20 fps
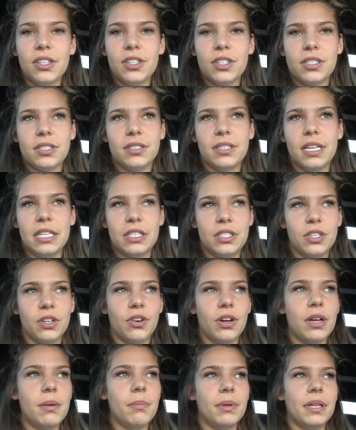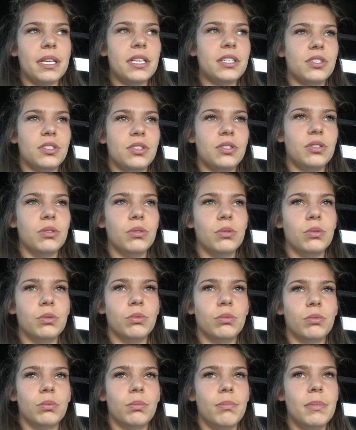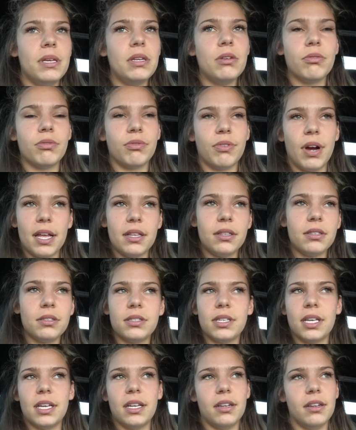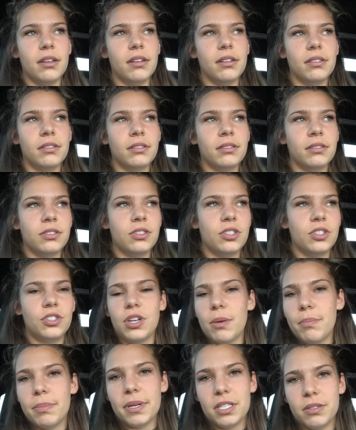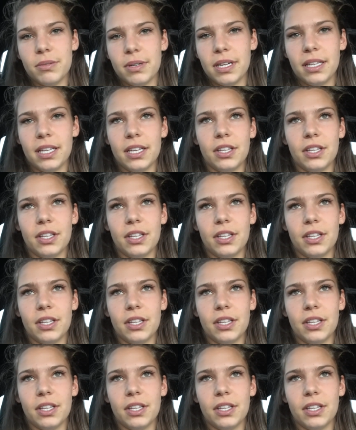just it's a great place to meet new friends and just jump into it.